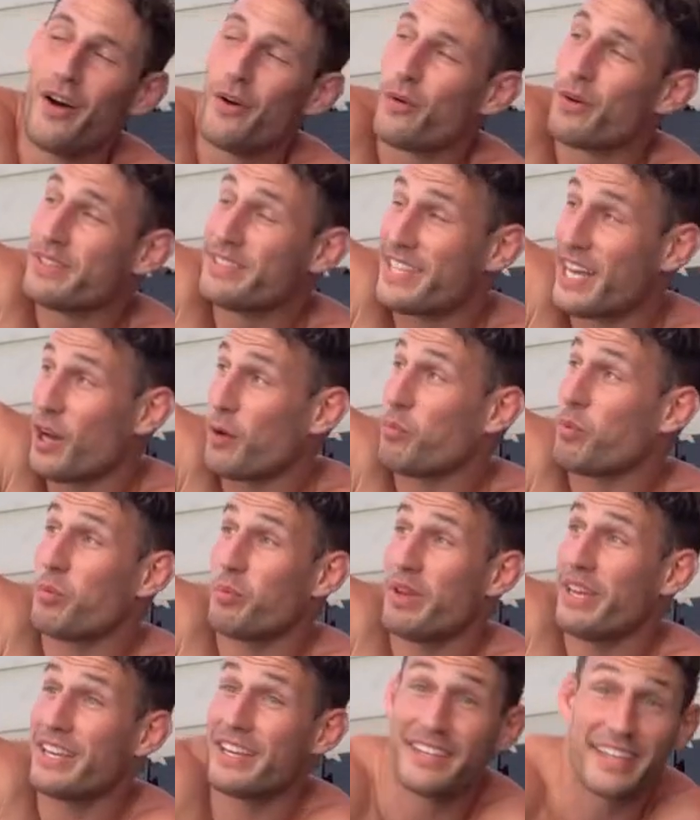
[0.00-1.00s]
What's helping
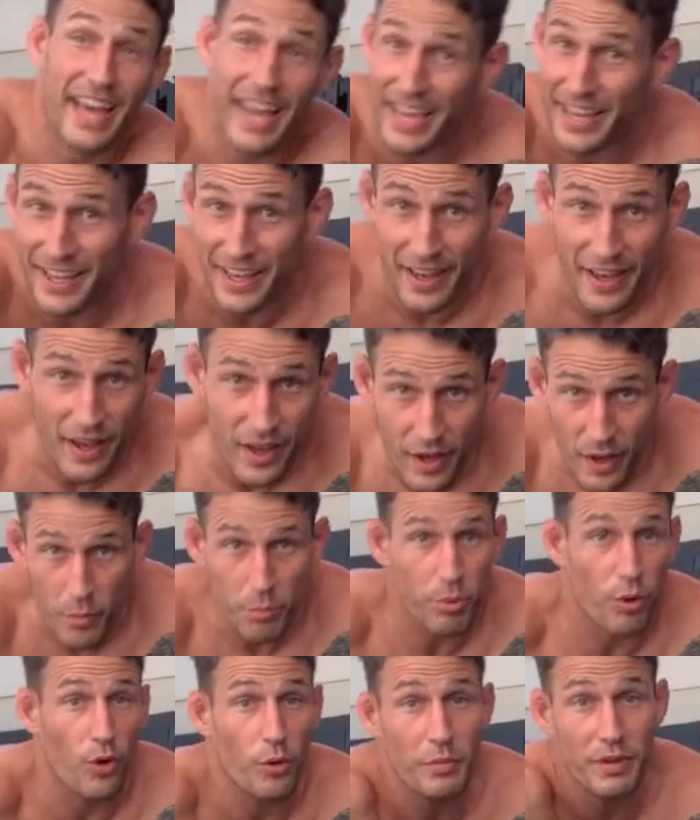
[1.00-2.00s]
me today?
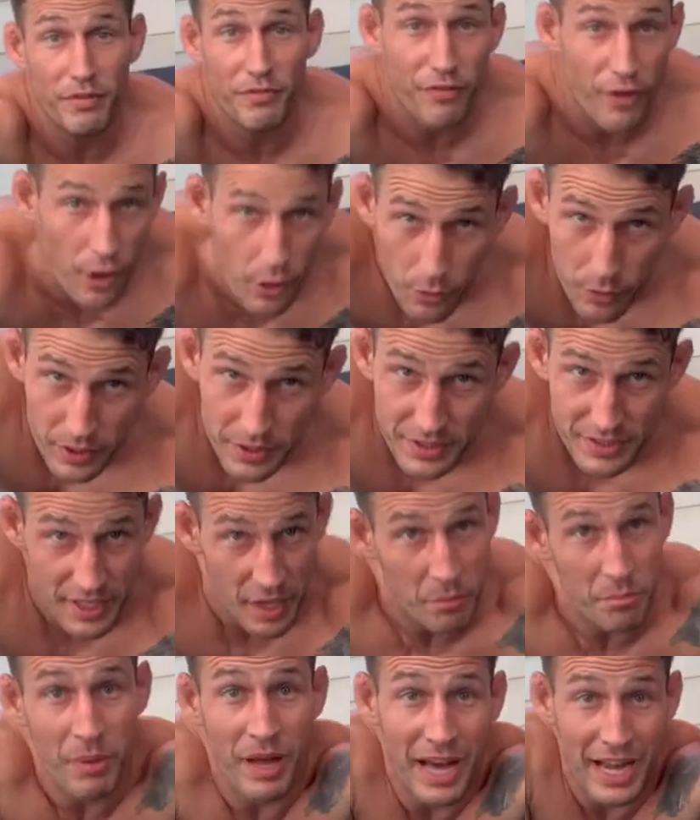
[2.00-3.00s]
Pull me forward,
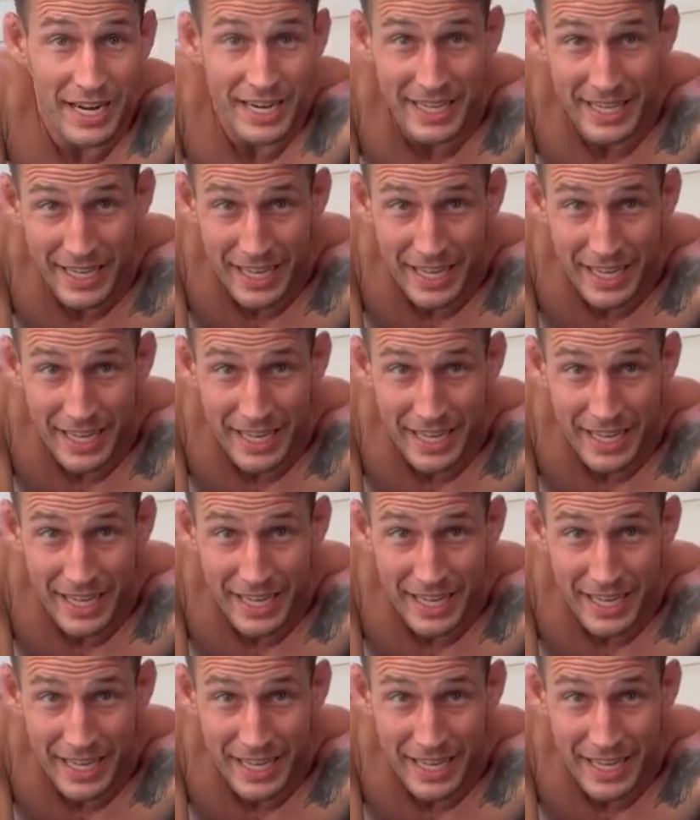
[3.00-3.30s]
somebody